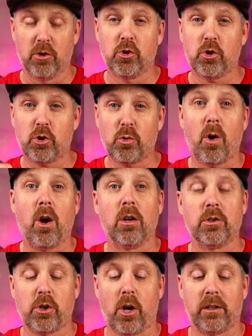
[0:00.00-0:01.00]

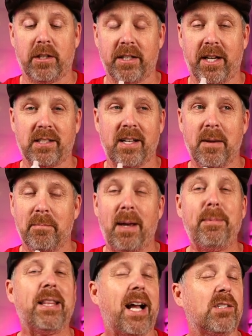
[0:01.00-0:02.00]
Strong chocolate taste.
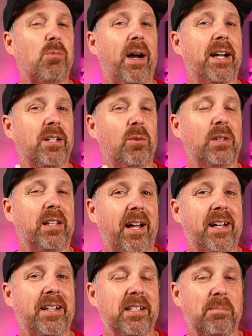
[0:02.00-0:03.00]
Maybe that's why I don't
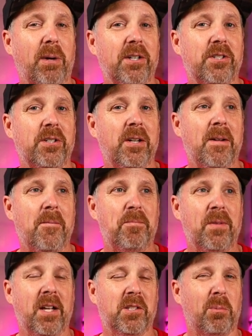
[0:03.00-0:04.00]
like it as much.
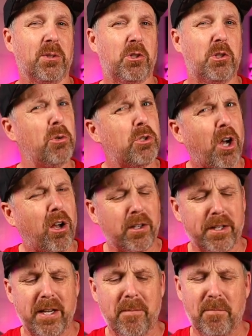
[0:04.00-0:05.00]
It's almost too
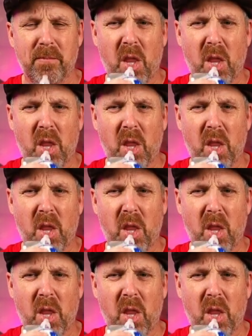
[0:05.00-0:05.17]
chocolatey.